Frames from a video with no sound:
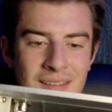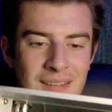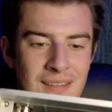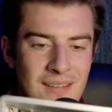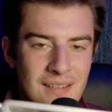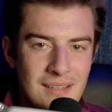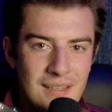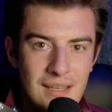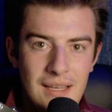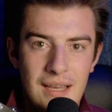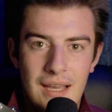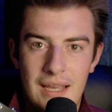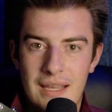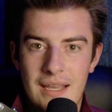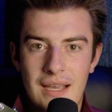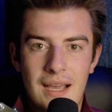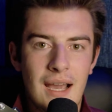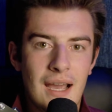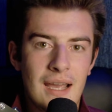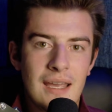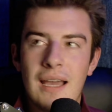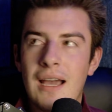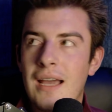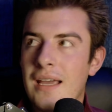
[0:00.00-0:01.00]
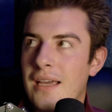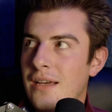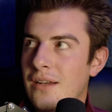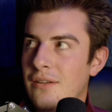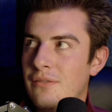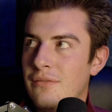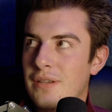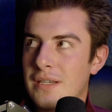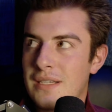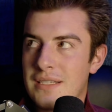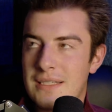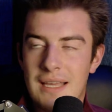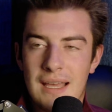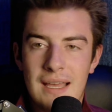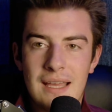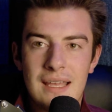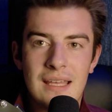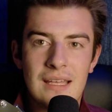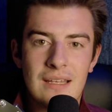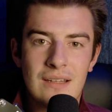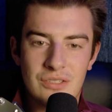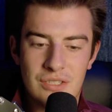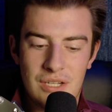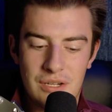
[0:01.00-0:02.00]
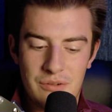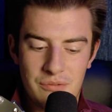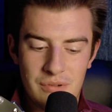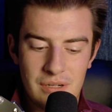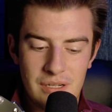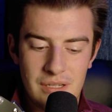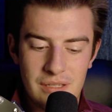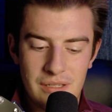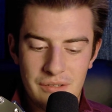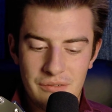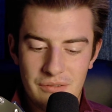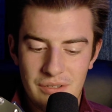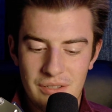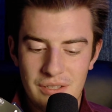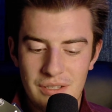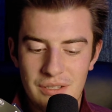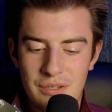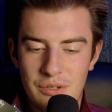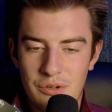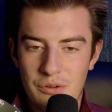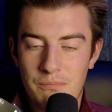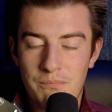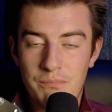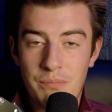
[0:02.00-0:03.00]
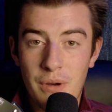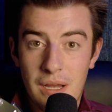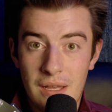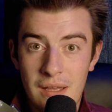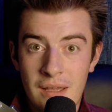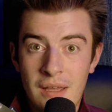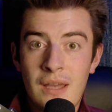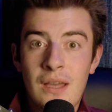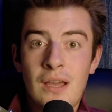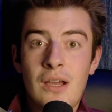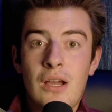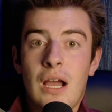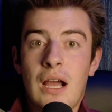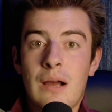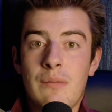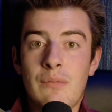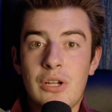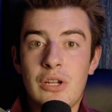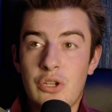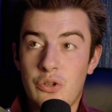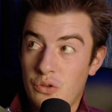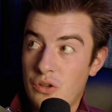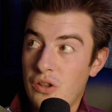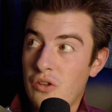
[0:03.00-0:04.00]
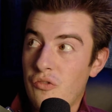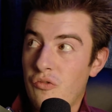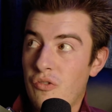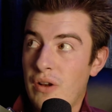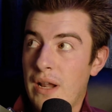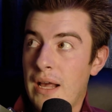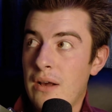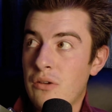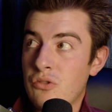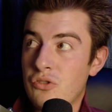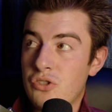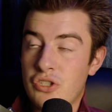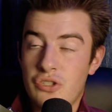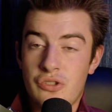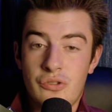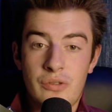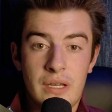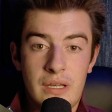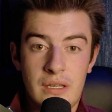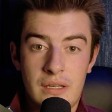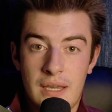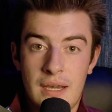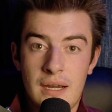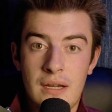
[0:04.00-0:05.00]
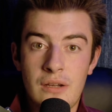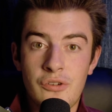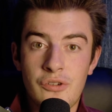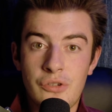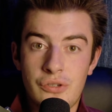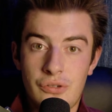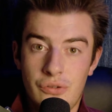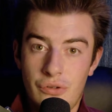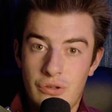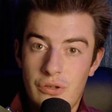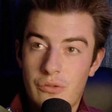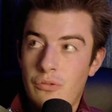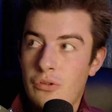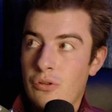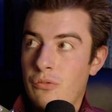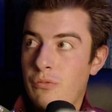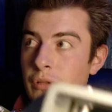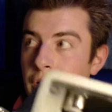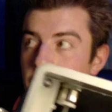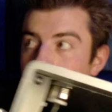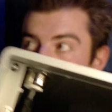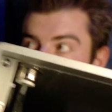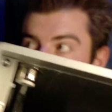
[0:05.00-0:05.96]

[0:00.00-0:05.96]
I got to fix that hinge. I really, really do. But I'm going to ignore that for now just so I can kind of show you what we're looking at.